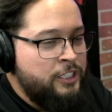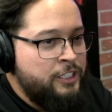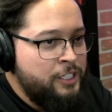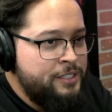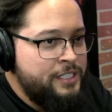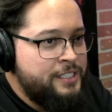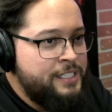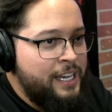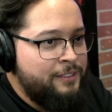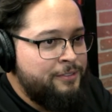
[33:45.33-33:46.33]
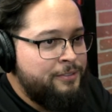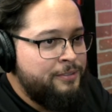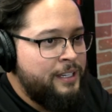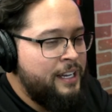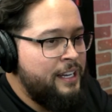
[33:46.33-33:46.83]
news and stuff.
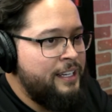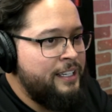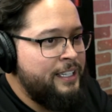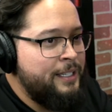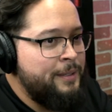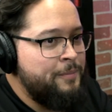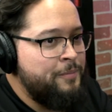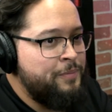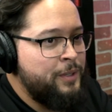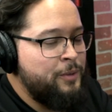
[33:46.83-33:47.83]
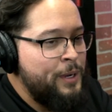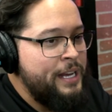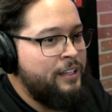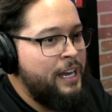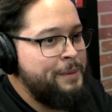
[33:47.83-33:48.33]

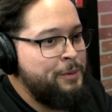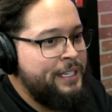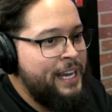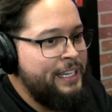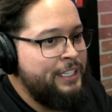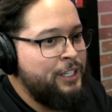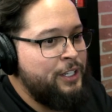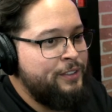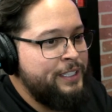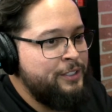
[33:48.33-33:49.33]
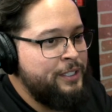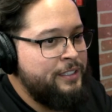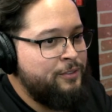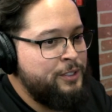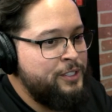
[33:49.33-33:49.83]
Well, I mean, we kind of dove into
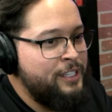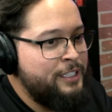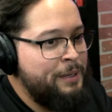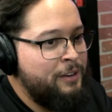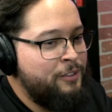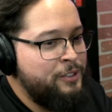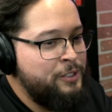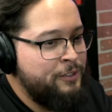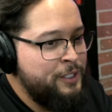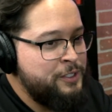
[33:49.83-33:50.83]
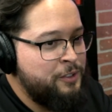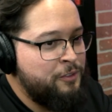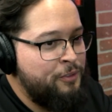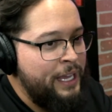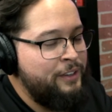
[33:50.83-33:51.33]
it. We talked about
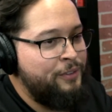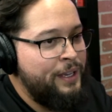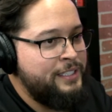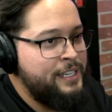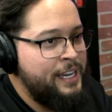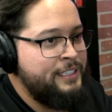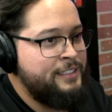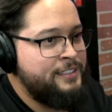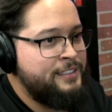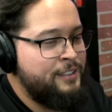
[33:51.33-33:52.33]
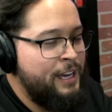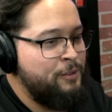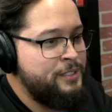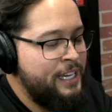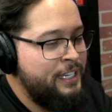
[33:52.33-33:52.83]
Universal Fan Fest nights, so
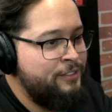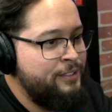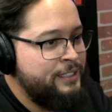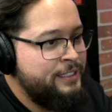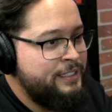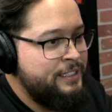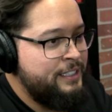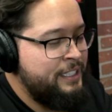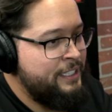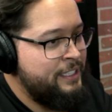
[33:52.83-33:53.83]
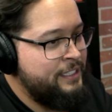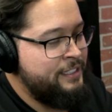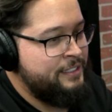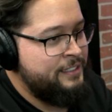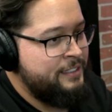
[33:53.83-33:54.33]
that was kind of in
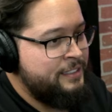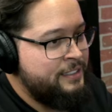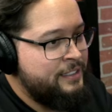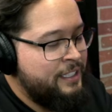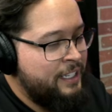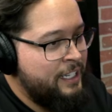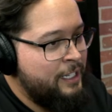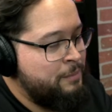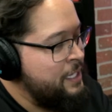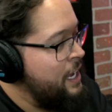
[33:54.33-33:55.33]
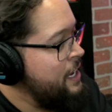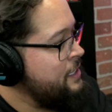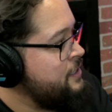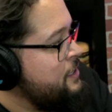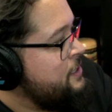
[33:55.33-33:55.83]
it. Ty
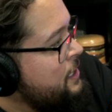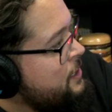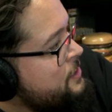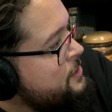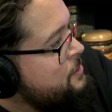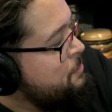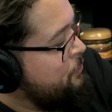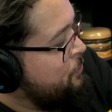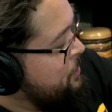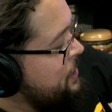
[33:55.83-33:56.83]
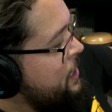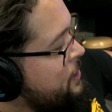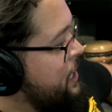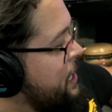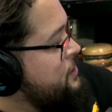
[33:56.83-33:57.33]
is going to tell us before we
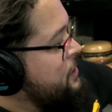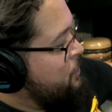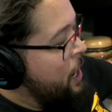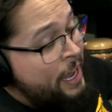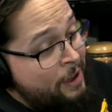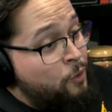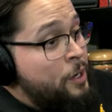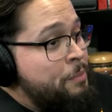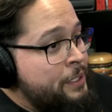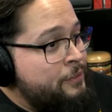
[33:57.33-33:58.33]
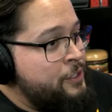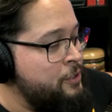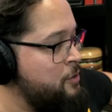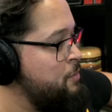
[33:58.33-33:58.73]
got actually. I have one bit of news.